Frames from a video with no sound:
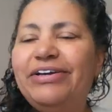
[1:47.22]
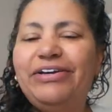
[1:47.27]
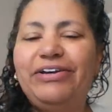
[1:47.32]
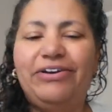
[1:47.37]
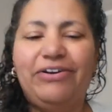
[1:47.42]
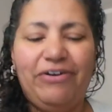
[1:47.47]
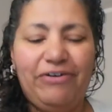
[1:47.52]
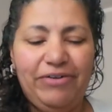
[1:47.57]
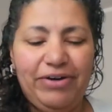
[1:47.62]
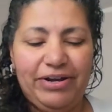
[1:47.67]
you
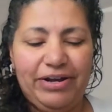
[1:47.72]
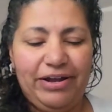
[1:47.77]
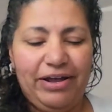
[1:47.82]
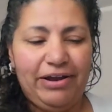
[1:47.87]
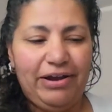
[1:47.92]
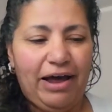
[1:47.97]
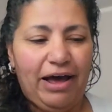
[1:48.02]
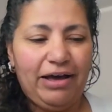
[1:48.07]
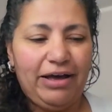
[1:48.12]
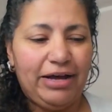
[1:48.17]
know, and
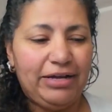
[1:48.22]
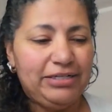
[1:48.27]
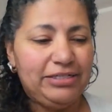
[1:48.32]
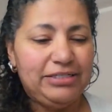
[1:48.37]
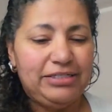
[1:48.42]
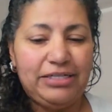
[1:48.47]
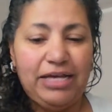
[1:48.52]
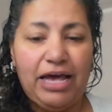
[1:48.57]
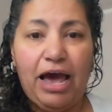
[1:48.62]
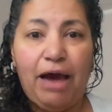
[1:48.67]
and I got to
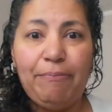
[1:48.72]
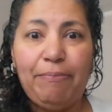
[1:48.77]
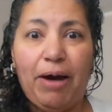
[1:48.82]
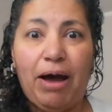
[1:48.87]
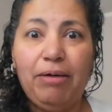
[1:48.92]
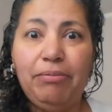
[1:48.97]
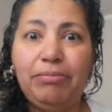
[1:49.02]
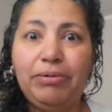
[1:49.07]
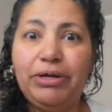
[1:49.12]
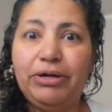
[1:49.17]
say, I
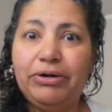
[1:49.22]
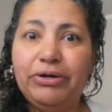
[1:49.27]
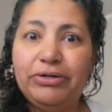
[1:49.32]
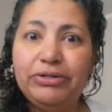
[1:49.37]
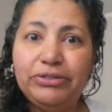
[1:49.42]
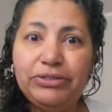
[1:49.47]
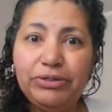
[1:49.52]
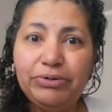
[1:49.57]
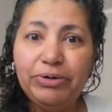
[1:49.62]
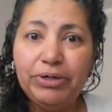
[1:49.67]
probably
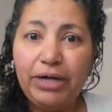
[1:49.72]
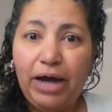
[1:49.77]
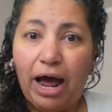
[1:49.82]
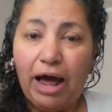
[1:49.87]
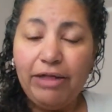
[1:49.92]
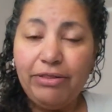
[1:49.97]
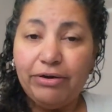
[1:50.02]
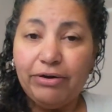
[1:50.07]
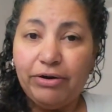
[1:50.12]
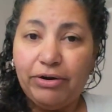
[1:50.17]
couldn't do it
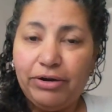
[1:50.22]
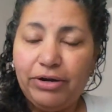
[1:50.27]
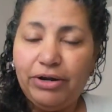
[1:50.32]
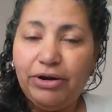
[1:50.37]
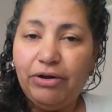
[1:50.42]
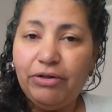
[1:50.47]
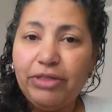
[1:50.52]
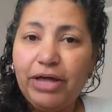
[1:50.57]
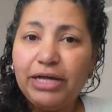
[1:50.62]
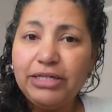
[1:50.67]
either. You
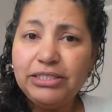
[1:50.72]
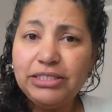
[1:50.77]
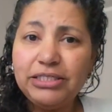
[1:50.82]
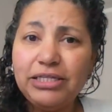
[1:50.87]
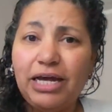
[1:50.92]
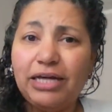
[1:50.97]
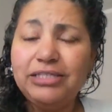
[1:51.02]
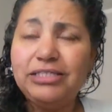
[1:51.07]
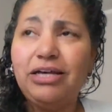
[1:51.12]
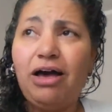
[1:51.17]
know, that's
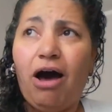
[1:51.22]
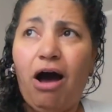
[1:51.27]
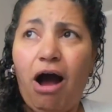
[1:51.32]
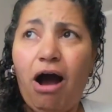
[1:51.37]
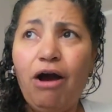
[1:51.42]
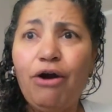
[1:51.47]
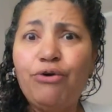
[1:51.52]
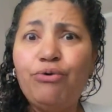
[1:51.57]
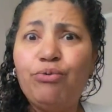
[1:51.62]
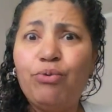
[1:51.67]
that's
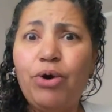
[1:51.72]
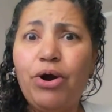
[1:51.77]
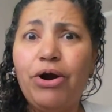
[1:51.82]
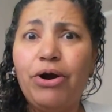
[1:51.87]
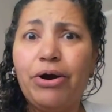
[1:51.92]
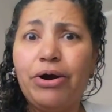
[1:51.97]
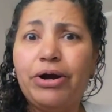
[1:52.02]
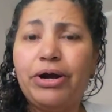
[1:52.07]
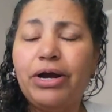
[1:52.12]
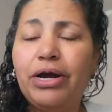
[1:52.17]
hard
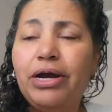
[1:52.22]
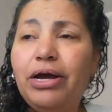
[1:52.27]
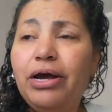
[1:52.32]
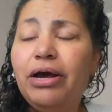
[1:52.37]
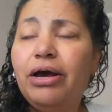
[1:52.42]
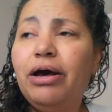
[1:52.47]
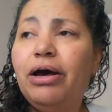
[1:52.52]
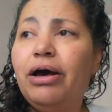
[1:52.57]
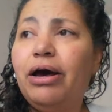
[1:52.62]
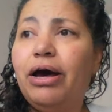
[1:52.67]
work,
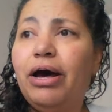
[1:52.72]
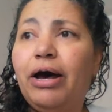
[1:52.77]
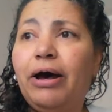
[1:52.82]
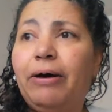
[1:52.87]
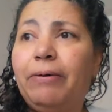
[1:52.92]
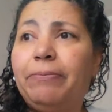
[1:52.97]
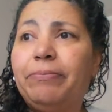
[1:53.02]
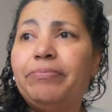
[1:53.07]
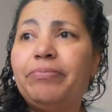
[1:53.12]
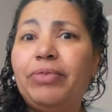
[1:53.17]

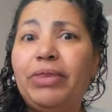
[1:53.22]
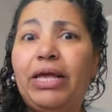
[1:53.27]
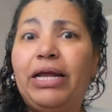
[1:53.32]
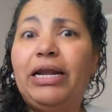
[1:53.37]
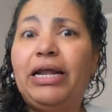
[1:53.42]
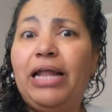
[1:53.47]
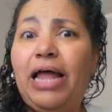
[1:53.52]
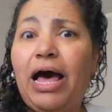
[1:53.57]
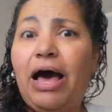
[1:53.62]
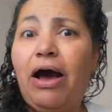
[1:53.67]
um, and
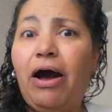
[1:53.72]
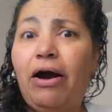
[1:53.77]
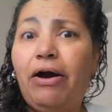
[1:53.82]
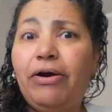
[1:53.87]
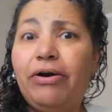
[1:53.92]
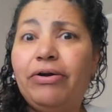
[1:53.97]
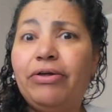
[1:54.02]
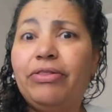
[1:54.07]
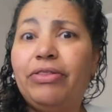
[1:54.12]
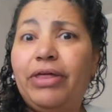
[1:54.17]
a lot
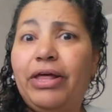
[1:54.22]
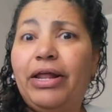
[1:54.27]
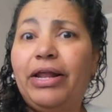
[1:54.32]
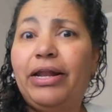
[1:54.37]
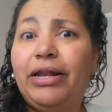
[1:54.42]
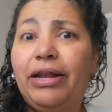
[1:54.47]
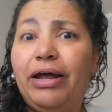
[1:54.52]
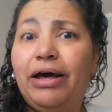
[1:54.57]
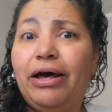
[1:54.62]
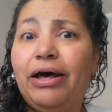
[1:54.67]
harder
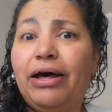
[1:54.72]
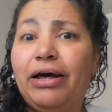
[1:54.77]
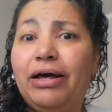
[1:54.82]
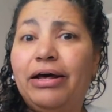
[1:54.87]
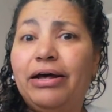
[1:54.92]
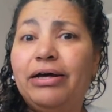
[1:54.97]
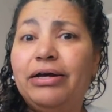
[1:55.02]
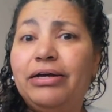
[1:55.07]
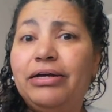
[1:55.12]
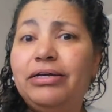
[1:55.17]
than
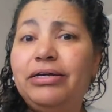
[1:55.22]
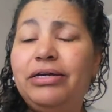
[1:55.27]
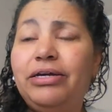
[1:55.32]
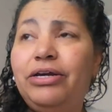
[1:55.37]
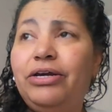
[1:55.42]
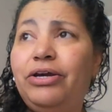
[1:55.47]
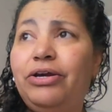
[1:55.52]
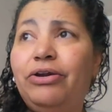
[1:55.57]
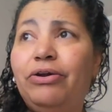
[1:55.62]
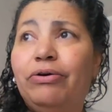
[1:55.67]
uh,
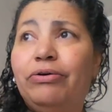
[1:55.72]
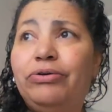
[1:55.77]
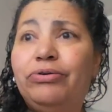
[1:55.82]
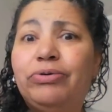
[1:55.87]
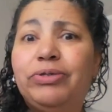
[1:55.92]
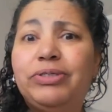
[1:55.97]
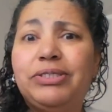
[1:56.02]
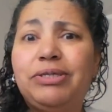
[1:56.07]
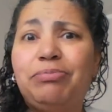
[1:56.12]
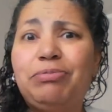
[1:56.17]
you know
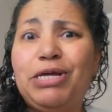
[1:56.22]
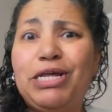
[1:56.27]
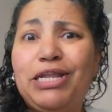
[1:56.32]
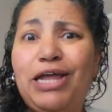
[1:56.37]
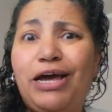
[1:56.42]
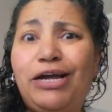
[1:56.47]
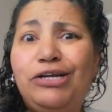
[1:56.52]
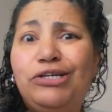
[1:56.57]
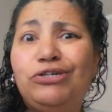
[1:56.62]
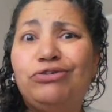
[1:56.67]
doing something
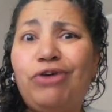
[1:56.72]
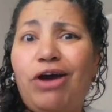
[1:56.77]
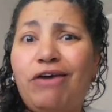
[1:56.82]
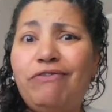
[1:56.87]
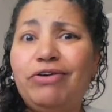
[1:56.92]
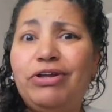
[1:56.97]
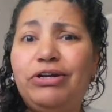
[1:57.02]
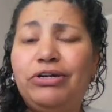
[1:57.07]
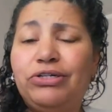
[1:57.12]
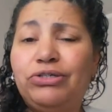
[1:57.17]
like
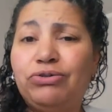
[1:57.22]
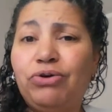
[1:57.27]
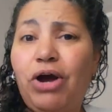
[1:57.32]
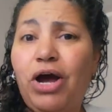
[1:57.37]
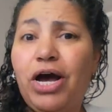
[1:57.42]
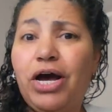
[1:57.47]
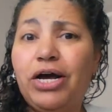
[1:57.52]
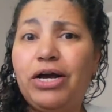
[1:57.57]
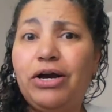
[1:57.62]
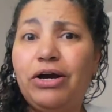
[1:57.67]
driving a
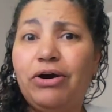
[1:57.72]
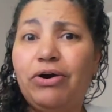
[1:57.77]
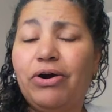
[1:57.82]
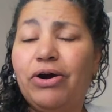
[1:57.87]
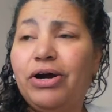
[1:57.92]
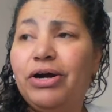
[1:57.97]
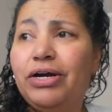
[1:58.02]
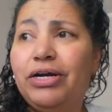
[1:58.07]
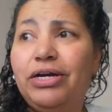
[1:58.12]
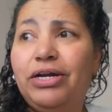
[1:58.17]
truck
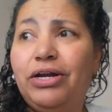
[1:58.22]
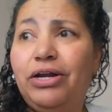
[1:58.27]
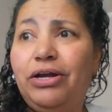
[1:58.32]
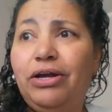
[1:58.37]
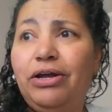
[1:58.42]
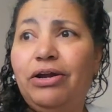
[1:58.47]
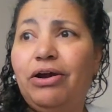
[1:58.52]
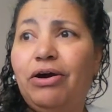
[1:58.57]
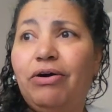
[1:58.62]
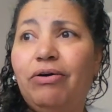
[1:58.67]
or
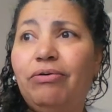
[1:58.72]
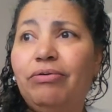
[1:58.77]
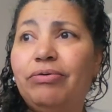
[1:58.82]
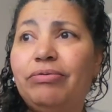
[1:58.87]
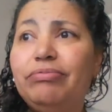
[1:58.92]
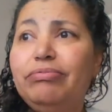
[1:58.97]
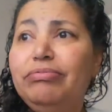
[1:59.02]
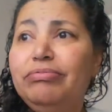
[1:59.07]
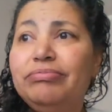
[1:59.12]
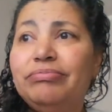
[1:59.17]
you know
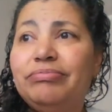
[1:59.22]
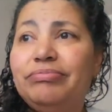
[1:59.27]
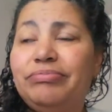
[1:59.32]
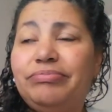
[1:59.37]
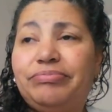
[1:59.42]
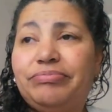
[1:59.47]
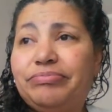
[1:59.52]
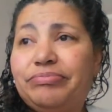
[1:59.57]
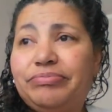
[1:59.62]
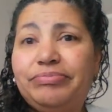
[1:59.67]

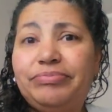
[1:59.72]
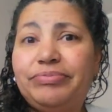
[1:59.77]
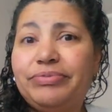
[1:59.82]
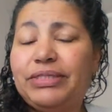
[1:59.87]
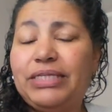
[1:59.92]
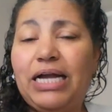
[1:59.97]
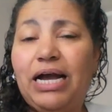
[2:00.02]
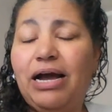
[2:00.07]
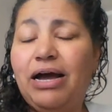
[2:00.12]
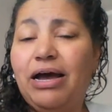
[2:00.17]

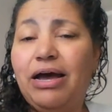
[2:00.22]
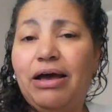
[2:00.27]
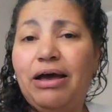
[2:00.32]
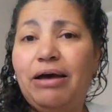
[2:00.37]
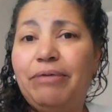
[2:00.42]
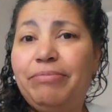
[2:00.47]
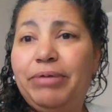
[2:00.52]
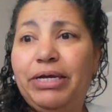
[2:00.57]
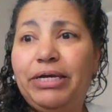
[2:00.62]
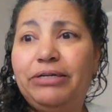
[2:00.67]
I, I
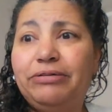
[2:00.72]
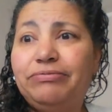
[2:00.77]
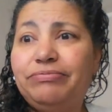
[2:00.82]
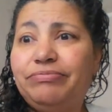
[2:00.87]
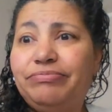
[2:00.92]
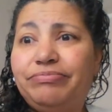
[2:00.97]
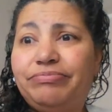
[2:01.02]
mean,